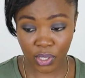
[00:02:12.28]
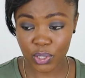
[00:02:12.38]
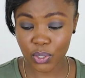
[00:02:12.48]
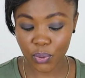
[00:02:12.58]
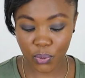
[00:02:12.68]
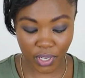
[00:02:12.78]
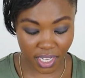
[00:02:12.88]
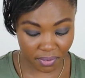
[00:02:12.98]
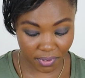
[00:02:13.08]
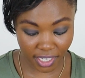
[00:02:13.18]
So
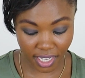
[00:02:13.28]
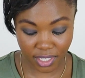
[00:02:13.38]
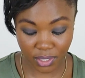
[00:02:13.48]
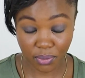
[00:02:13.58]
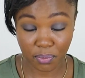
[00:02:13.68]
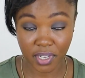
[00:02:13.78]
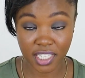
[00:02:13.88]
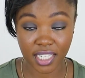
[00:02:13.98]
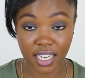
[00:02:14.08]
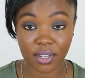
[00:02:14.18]
in regards to the
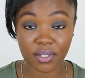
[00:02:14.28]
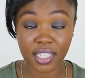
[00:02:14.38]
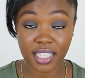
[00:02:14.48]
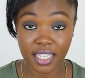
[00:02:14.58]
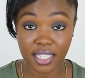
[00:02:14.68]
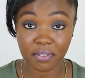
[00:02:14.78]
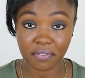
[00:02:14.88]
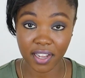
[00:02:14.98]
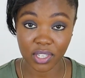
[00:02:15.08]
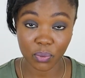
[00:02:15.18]
read aloud, this is the
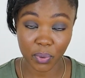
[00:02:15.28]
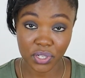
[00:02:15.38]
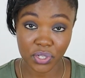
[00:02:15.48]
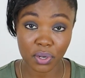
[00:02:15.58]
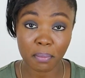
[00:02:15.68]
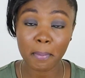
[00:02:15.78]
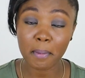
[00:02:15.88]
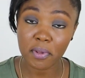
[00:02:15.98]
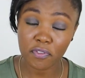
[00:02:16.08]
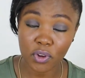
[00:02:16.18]
first question,
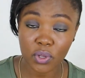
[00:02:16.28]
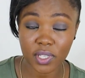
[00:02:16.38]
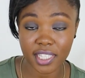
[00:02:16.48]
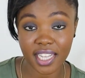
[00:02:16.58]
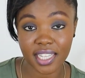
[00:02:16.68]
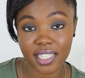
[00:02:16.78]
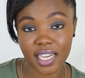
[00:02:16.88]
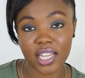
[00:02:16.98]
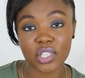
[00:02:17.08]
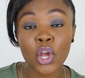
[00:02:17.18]
but before you start the
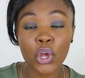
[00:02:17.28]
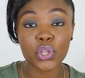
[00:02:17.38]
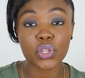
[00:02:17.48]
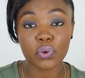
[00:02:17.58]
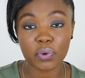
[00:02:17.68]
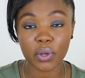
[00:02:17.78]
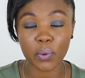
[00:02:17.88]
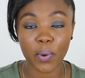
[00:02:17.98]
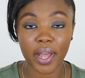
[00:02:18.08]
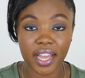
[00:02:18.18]
test, you're
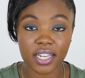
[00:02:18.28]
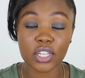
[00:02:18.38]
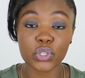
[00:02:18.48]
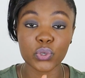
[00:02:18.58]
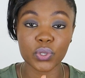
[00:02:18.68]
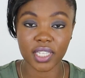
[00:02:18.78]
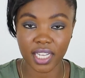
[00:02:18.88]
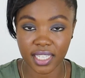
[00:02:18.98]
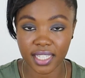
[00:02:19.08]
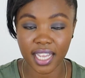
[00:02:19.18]
required to
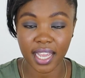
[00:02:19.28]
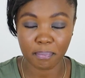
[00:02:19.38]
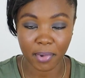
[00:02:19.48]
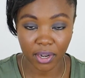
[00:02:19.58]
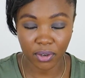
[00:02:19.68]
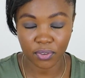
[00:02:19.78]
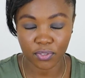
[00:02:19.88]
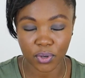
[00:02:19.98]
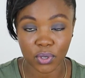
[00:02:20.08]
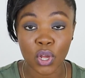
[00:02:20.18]
test the
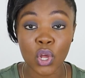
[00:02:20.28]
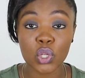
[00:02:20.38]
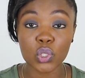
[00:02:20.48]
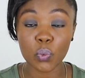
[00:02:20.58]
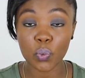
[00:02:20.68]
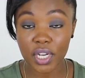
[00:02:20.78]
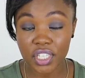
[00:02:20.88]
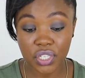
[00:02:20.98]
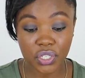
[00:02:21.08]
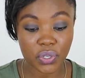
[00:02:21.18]
microphone. So
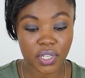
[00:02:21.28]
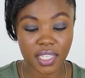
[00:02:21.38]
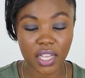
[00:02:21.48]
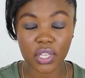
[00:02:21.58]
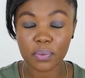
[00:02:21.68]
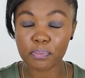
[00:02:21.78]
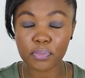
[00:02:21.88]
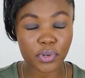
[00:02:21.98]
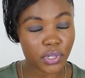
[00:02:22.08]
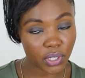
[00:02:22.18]
what you do is that you
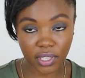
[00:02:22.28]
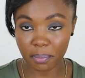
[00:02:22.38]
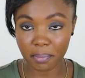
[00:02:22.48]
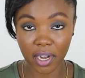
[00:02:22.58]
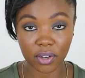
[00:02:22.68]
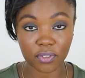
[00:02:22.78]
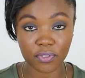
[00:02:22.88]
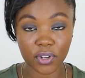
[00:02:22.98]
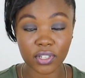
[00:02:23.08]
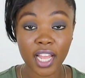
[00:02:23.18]
put on the
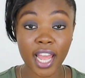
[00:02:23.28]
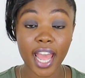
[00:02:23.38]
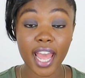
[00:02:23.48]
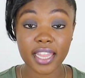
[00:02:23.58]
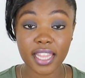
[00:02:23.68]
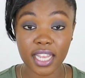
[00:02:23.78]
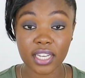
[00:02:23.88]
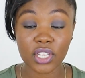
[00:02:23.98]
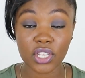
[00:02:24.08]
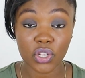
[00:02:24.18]
microphone and
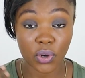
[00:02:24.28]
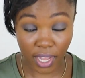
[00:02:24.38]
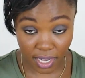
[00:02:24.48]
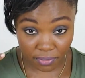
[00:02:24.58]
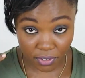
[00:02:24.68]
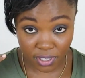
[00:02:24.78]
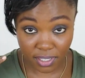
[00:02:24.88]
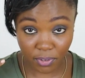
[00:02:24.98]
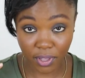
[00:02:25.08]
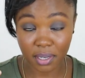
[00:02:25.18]
then your
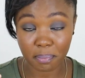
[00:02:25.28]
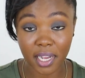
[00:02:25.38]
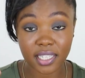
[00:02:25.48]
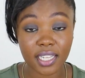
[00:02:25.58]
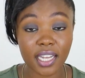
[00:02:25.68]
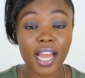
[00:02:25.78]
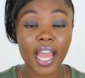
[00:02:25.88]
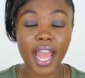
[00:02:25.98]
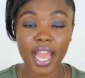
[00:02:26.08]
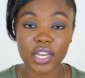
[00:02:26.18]
headphones for that matter,
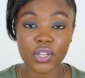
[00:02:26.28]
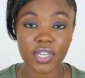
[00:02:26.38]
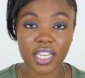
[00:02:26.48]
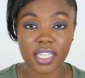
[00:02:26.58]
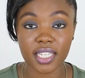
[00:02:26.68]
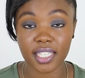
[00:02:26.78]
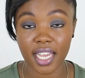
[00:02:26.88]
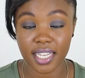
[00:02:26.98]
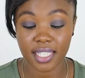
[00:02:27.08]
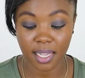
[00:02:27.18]
and you need to
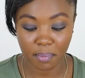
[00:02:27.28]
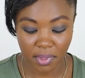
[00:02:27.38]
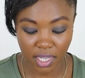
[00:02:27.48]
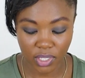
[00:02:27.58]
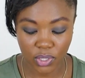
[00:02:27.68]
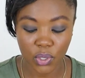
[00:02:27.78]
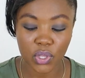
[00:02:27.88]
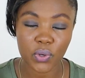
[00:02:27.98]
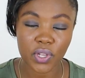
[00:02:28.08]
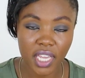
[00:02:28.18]
say something. So
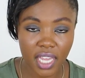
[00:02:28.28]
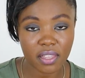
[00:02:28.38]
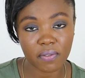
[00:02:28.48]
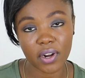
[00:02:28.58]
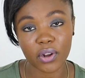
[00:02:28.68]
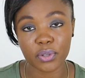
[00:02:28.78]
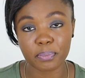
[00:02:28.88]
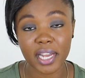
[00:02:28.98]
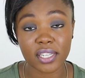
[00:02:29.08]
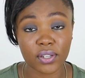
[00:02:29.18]
you hit the
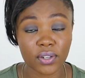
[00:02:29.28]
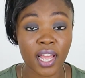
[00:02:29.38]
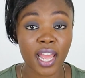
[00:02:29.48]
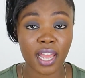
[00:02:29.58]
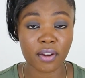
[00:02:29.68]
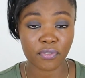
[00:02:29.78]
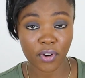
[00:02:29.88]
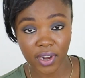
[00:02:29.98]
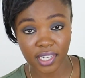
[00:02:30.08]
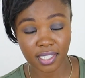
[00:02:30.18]
record button, and
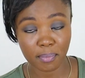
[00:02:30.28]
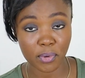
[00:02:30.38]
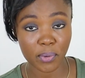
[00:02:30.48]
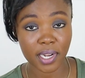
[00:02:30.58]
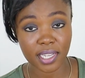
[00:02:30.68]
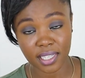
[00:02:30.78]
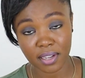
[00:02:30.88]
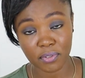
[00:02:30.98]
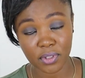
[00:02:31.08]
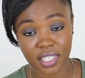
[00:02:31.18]
for example, when I
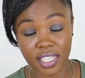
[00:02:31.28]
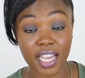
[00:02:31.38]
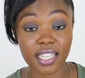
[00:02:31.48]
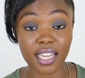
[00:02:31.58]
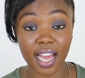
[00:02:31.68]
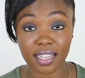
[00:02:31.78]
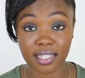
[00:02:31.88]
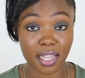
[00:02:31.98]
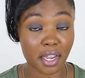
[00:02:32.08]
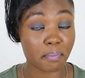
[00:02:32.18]
sat for the test, I
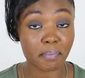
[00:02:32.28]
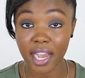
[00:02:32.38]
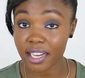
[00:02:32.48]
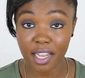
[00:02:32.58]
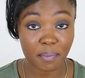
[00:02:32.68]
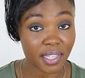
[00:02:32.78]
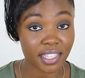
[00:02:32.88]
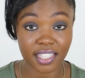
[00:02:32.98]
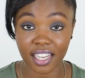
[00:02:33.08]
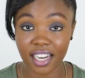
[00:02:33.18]
said, "My name
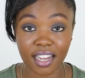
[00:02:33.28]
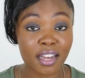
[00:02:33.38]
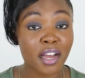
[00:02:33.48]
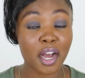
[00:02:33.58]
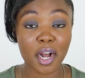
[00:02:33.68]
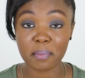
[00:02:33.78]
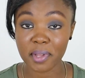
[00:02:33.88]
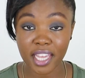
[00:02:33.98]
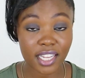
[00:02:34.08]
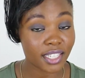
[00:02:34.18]
is Stella. I'm
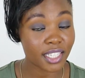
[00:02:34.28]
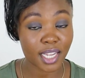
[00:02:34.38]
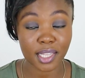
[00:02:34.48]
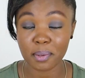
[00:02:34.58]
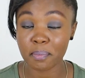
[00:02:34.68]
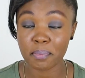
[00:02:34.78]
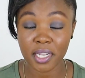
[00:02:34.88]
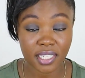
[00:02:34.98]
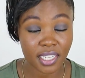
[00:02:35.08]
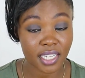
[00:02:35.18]
here to take the
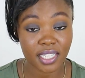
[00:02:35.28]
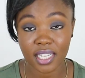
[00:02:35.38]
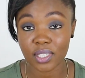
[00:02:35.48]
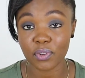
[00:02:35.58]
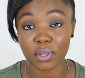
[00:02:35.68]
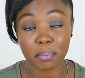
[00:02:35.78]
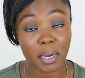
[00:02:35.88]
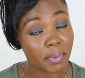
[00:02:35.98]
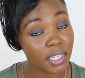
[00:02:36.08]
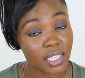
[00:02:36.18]
PTE test for the
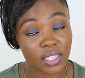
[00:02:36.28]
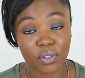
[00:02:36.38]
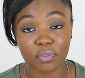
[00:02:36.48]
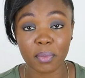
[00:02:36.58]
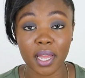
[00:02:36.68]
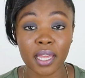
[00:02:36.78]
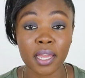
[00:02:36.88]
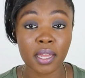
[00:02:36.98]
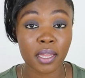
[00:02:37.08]
purposes of my